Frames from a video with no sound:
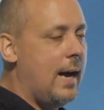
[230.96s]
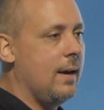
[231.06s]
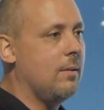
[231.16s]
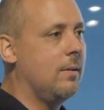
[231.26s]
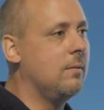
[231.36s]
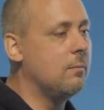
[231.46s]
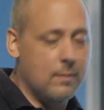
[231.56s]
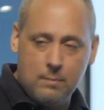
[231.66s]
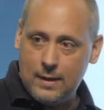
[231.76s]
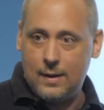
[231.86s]

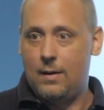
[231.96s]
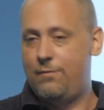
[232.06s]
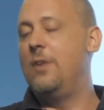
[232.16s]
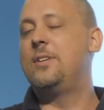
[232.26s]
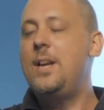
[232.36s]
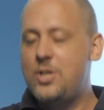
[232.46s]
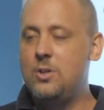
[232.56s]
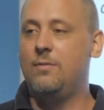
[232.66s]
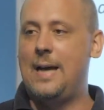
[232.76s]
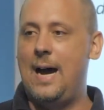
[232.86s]

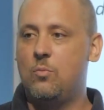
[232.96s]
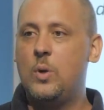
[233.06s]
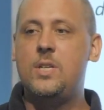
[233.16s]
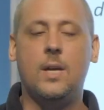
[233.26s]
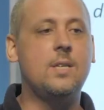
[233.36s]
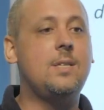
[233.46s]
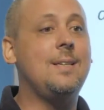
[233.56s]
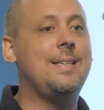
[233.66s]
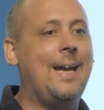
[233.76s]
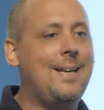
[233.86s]
of that, which is
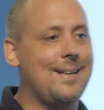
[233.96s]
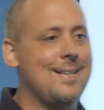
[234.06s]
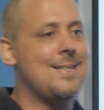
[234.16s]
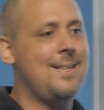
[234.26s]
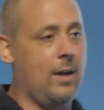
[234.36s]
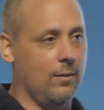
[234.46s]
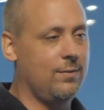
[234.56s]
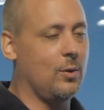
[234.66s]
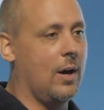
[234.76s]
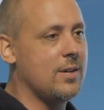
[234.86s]
the data
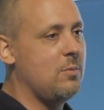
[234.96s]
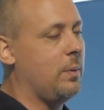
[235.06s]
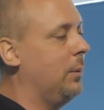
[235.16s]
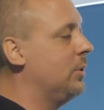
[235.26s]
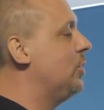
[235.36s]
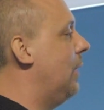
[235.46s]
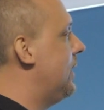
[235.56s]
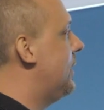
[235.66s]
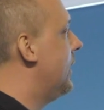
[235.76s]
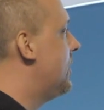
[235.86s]
itself for us to be able to
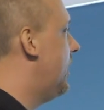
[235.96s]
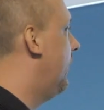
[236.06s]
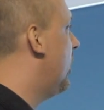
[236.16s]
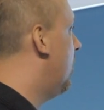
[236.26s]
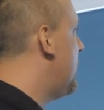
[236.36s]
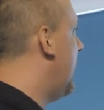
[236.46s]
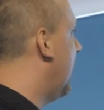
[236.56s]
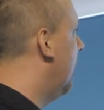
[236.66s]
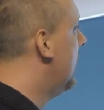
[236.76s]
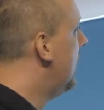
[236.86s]
actually achieve the
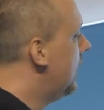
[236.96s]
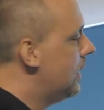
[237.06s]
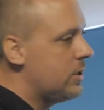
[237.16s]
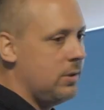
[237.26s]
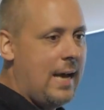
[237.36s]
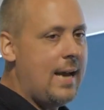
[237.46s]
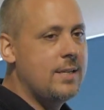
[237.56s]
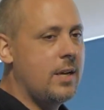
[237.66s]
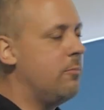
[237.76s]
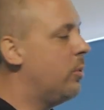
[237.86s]
objective. So that's